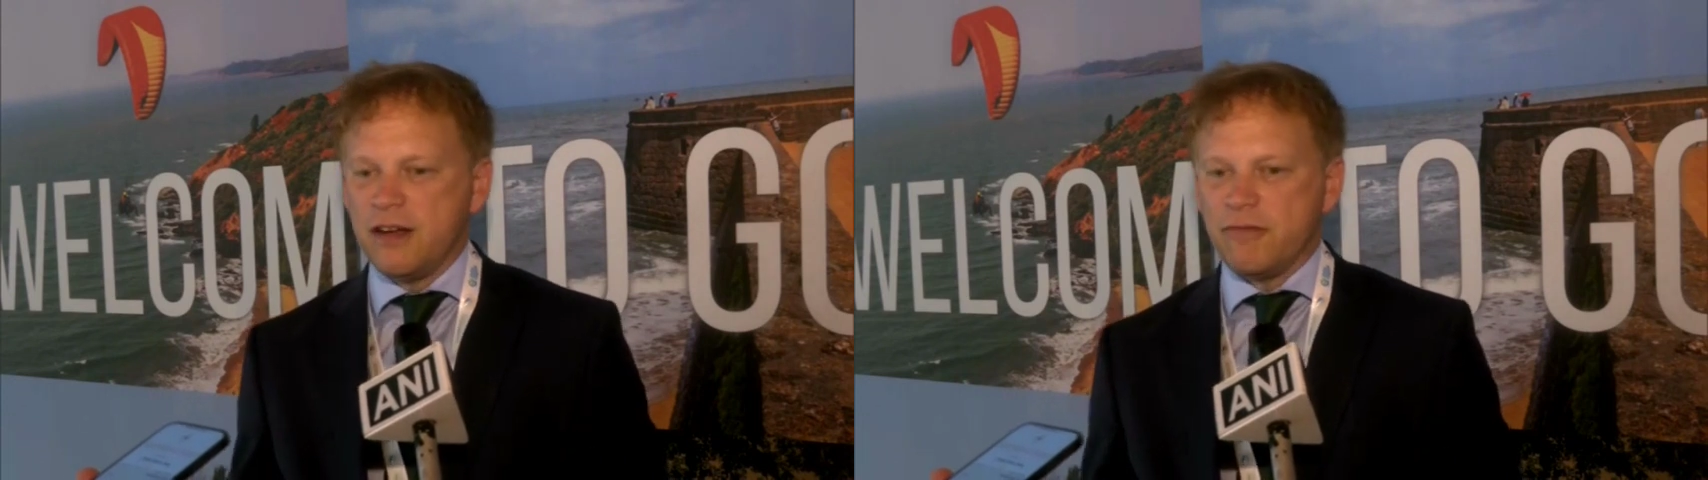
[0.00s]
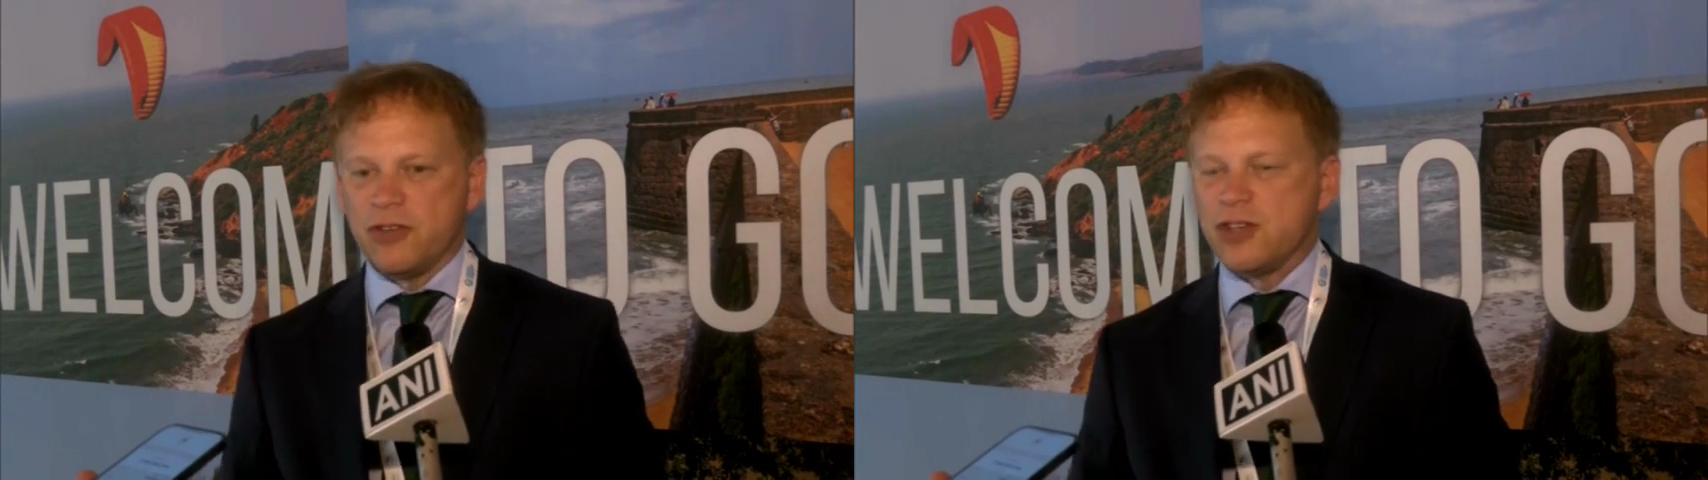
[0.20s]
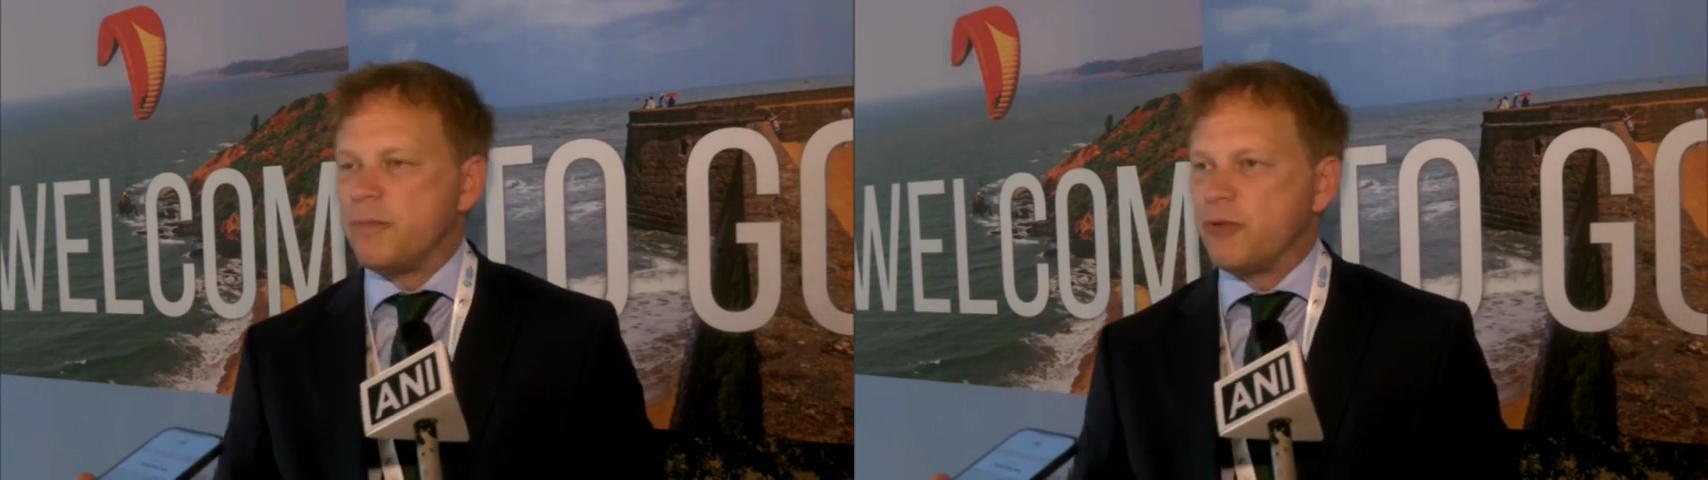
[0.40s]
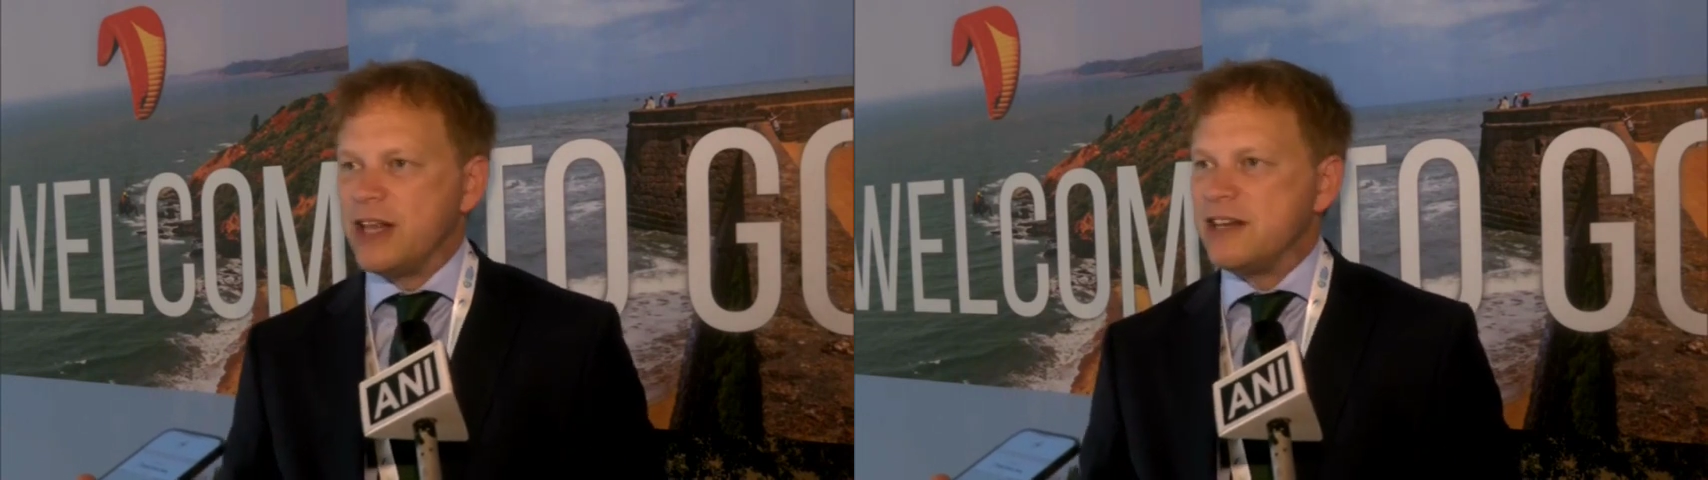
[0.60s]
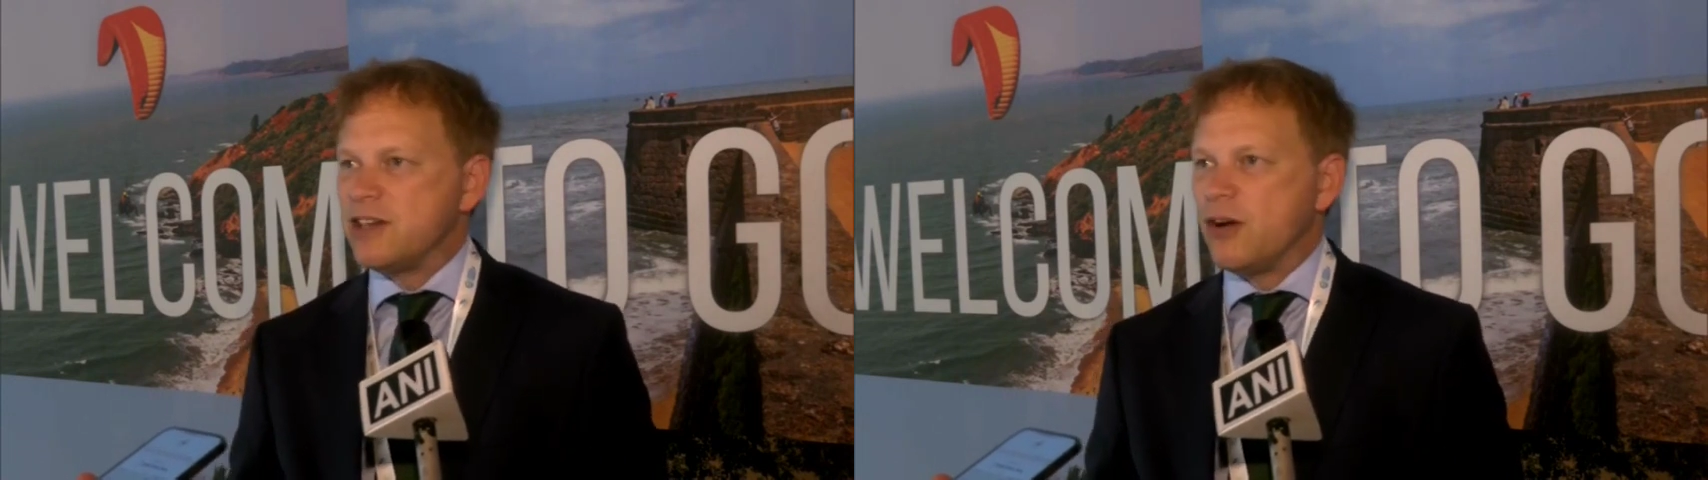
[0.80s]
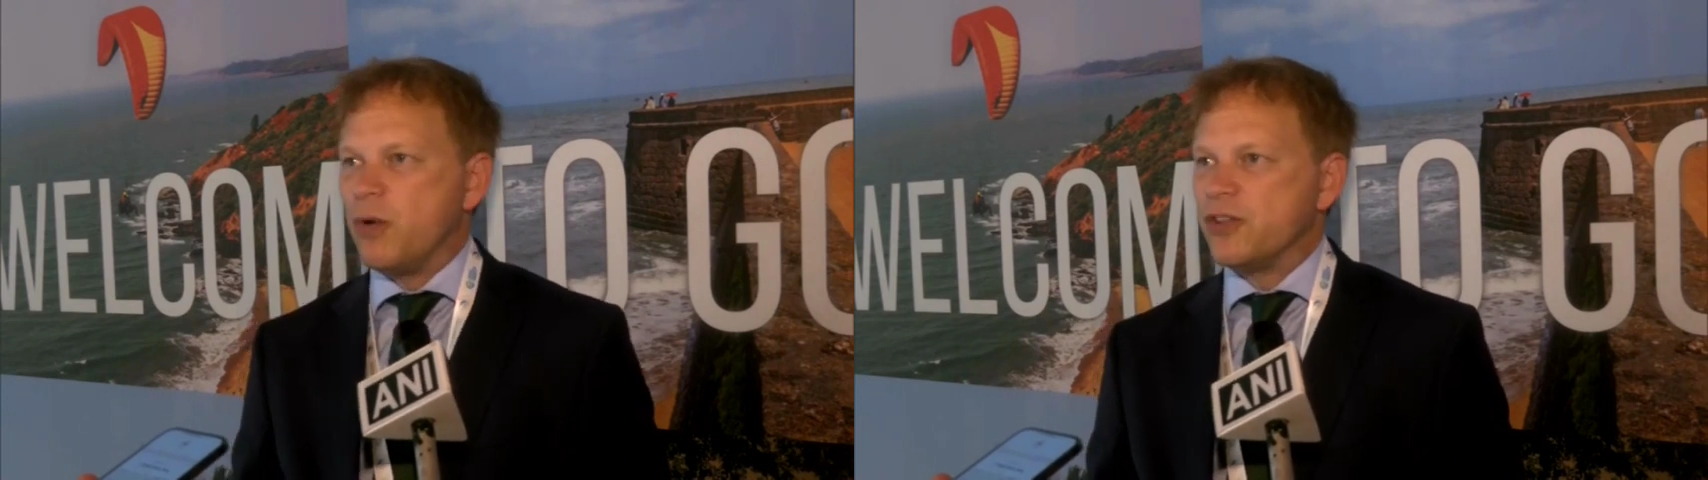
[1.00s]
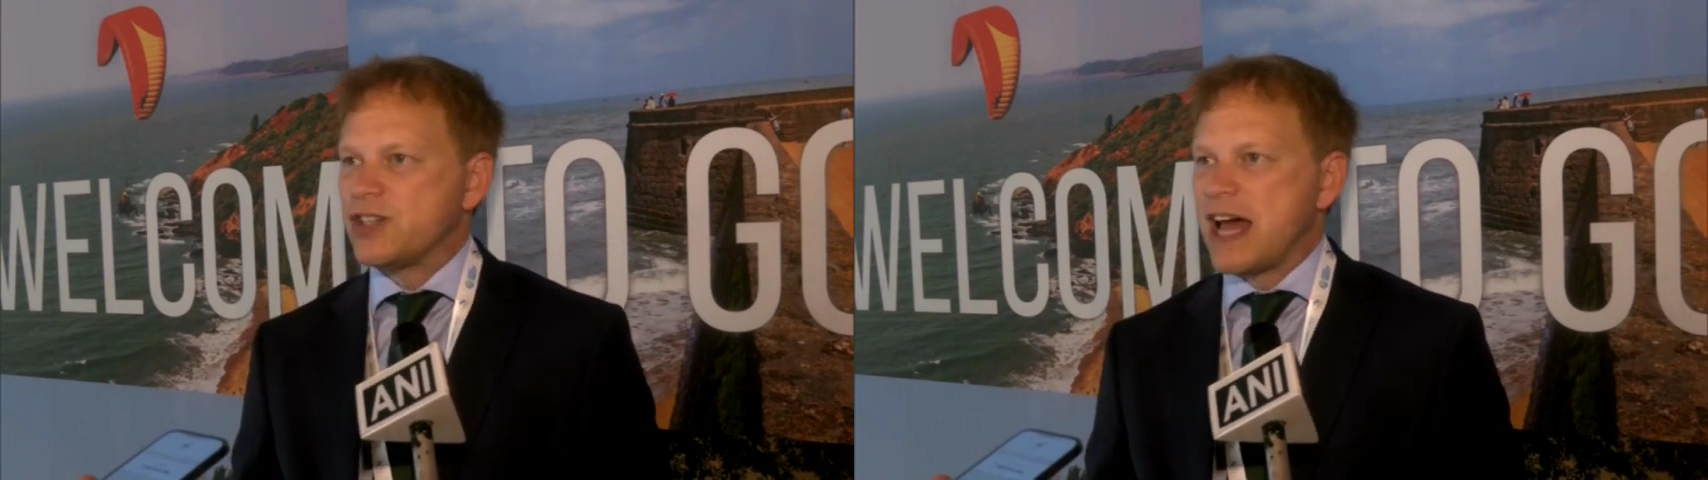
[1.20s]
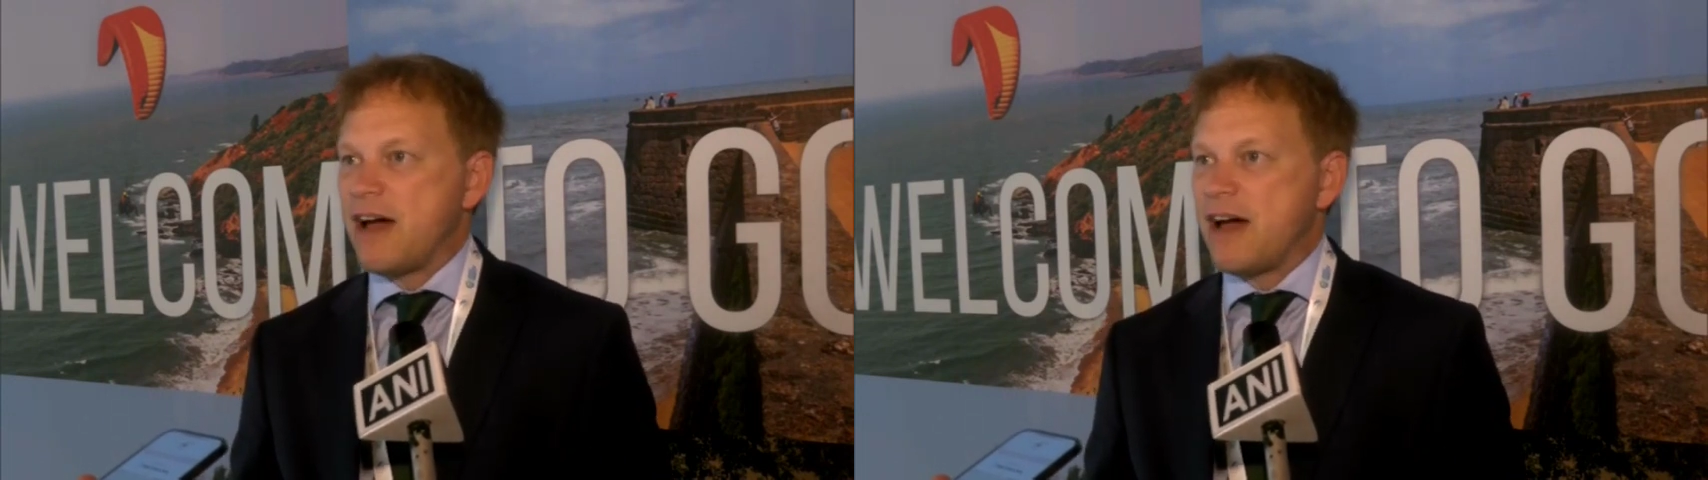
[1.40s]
for example, India wants to